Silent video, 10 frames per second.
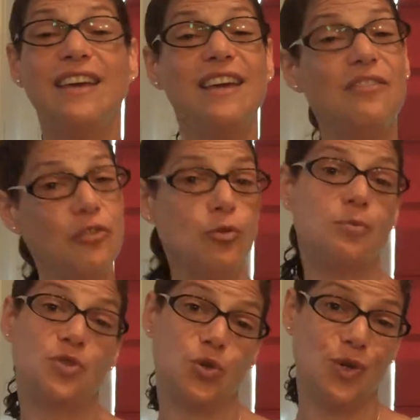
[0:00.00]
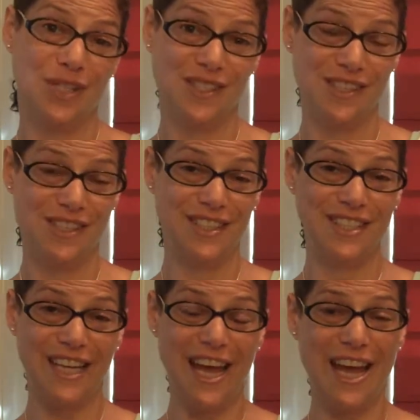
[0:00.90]
give them
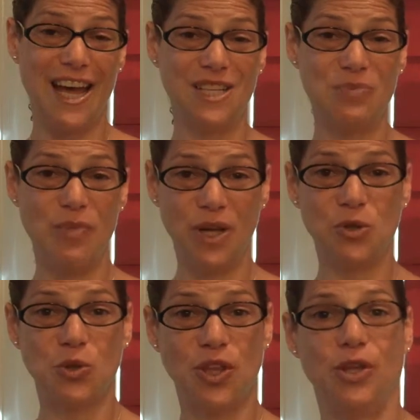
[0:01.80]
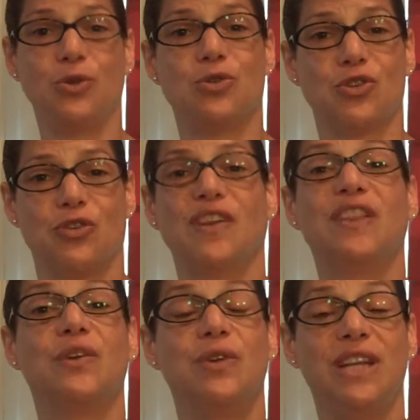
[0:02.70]
choices, and make sure that you're serving
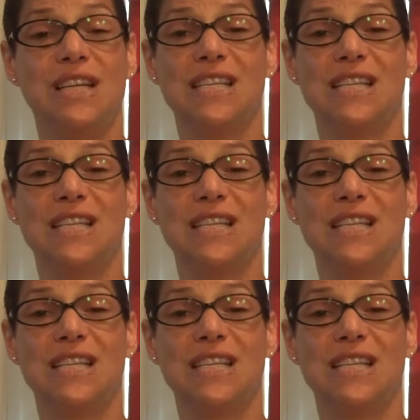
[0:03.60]
their needs.